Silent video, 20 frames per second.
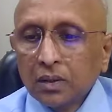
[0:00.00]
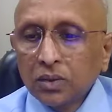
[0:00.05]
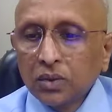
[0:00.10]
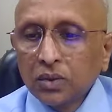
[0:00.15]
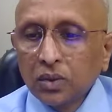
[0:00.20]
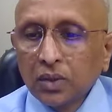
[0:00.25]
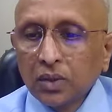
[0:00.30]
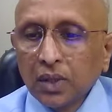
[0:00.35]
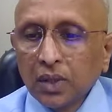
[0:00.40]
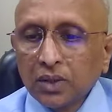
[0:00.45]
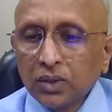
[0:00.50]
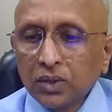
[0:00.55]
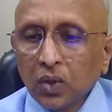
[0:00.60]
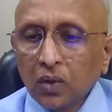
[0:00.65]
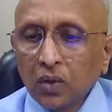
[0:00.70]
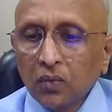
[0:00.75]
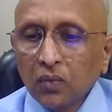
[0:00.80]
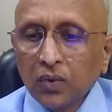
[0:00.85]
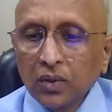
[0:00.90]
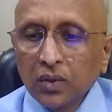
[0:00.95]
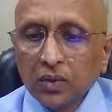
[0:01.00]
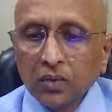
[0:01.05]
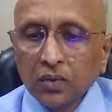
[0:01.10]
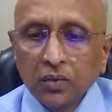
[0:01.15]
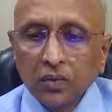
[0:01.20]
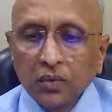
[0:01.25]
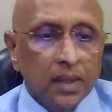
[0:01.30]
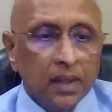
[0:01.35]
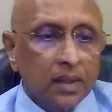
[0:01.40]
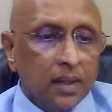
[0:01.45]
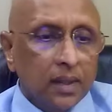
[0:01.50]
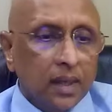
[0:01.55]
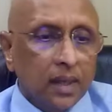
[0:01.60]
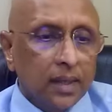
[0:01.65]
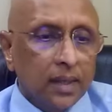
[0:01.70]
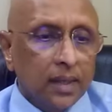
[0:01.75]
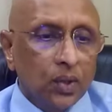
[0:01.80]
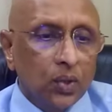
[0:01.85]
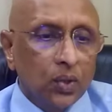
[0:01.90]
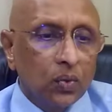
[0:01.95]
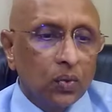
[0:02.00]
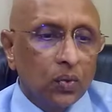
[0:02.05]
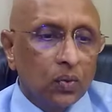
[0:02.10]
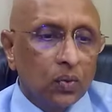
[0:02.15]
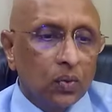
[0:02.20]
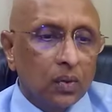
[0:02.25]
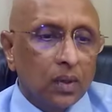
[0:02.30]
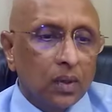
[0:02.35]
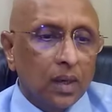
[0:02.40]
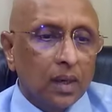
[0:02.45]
So that's all for today. Thank you.